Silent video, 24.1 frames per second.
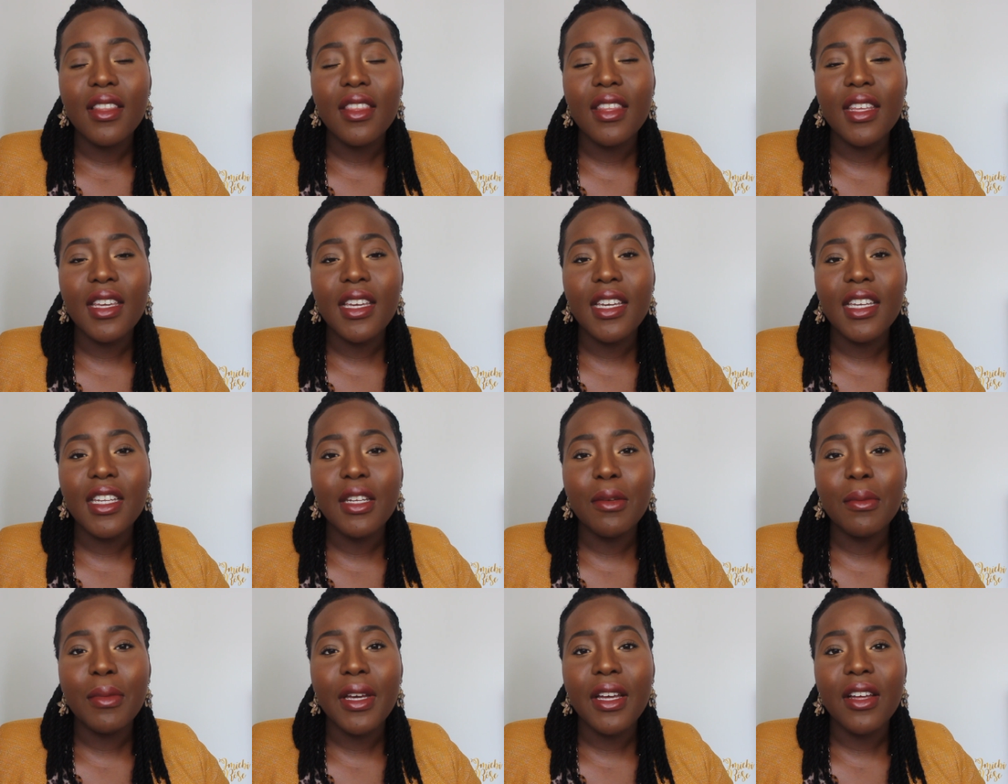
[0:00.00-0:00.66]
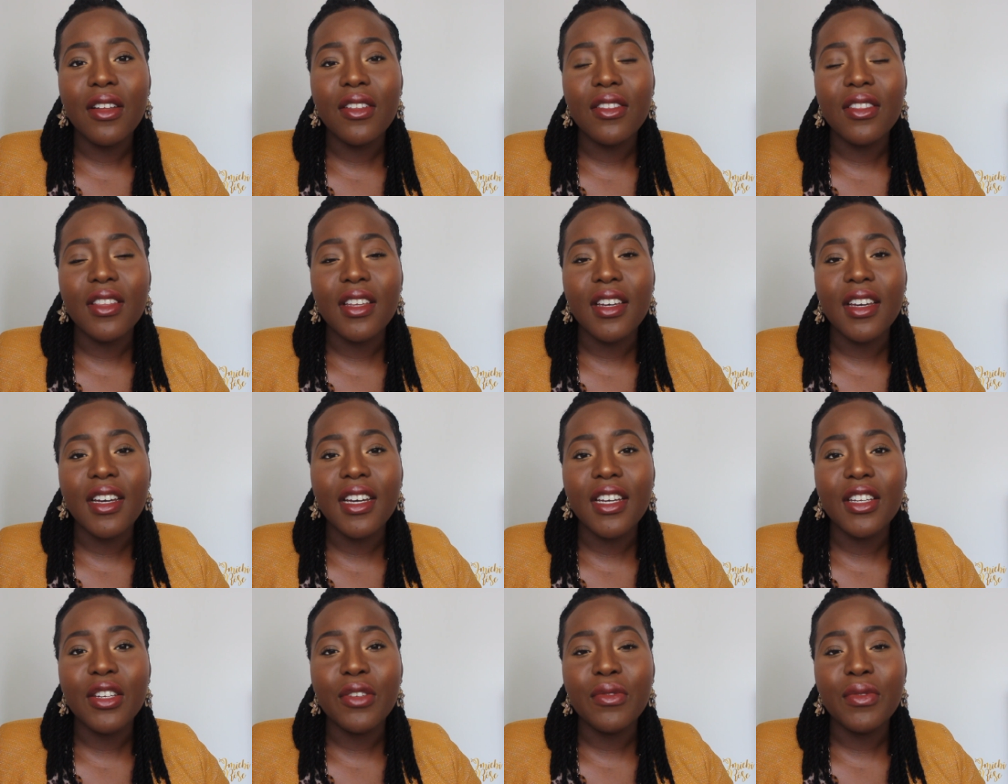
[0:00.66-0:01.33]
thinking about the
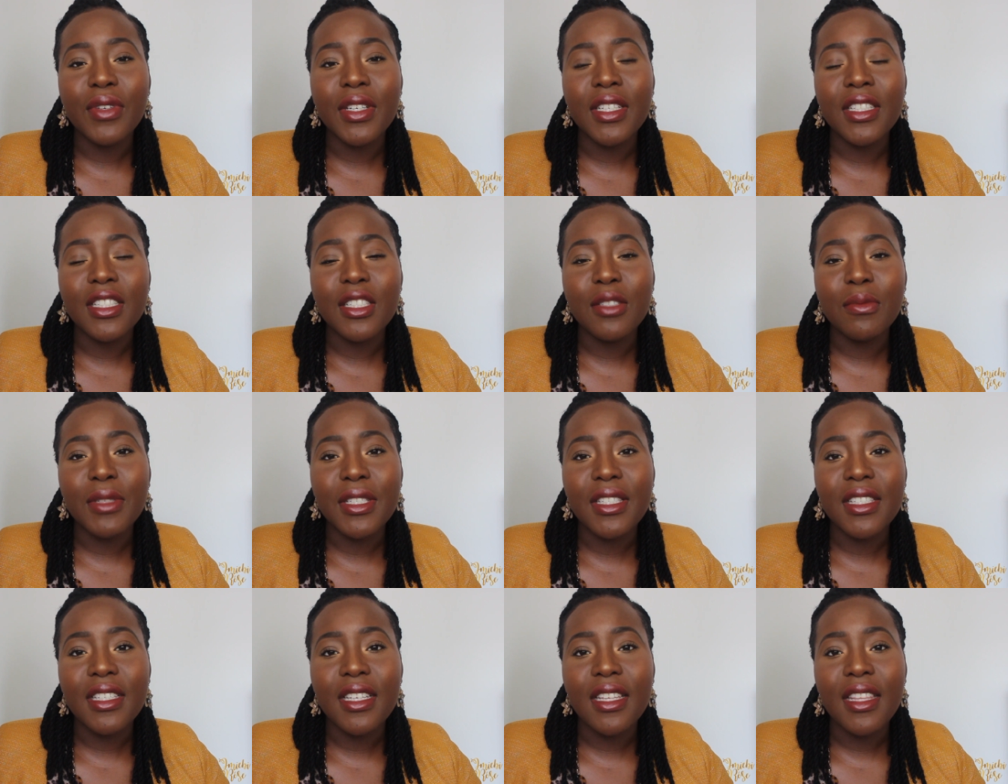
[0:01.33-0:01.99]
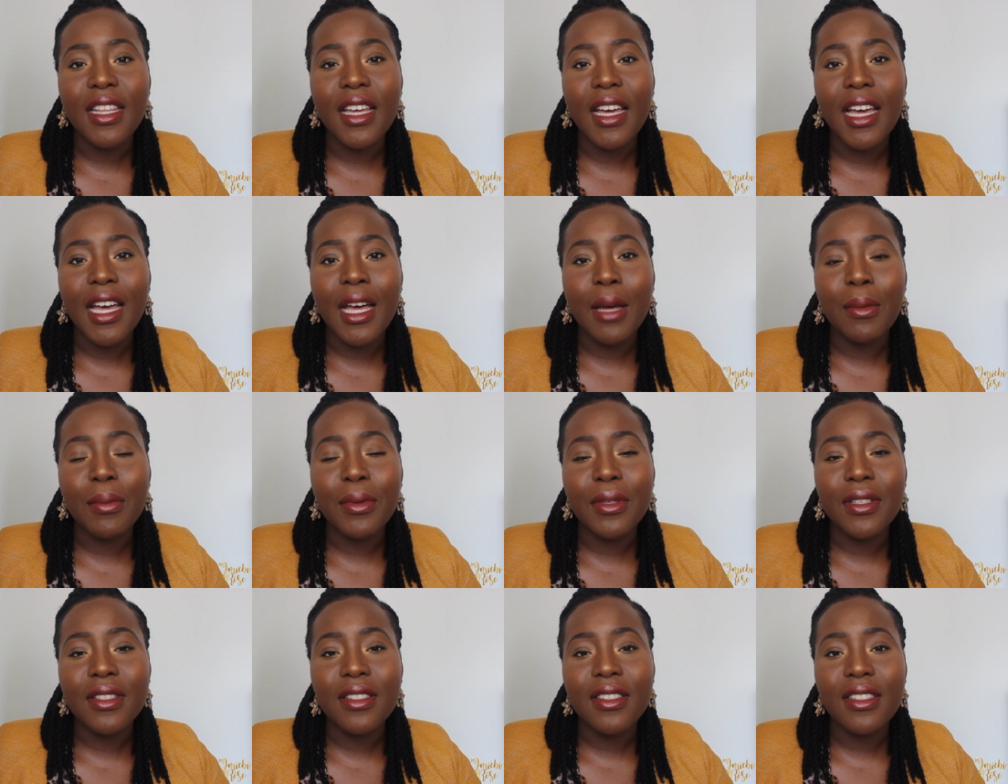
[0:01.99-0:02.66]
kind of intimacy that
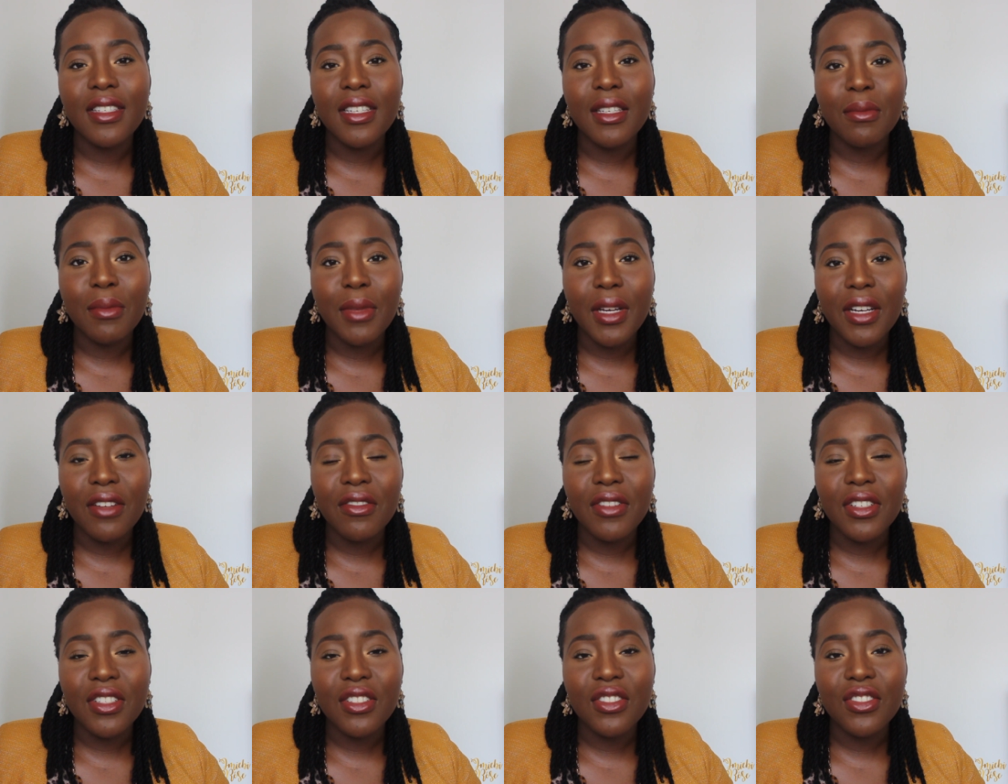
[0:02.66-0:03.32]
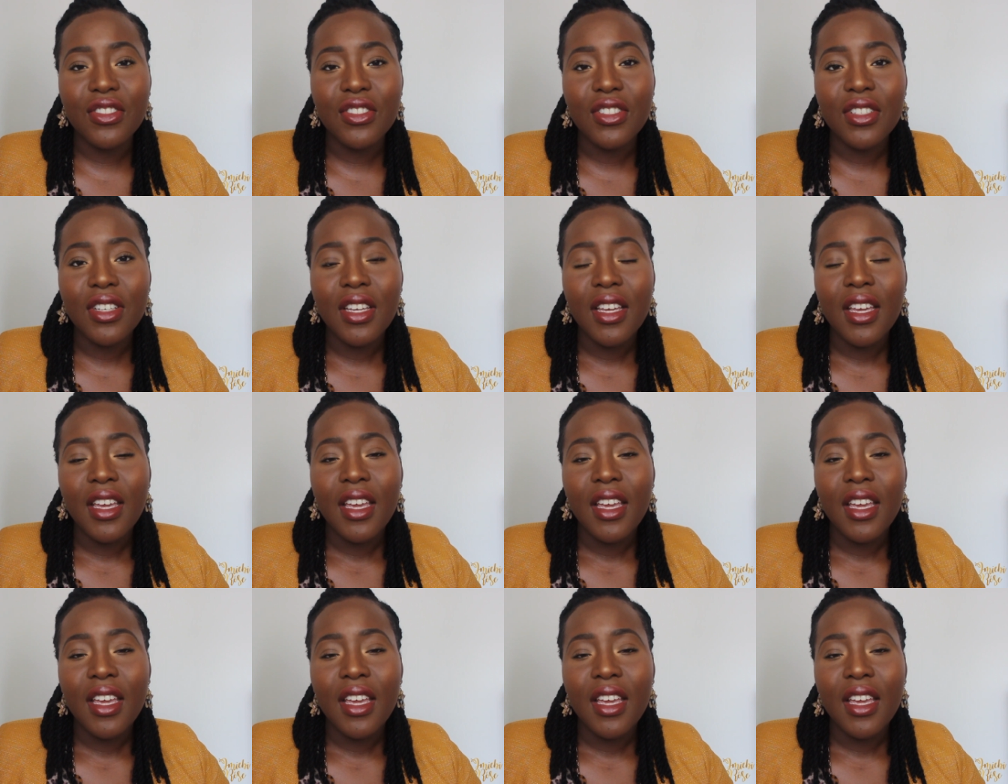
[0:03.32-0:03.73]
happens in marriage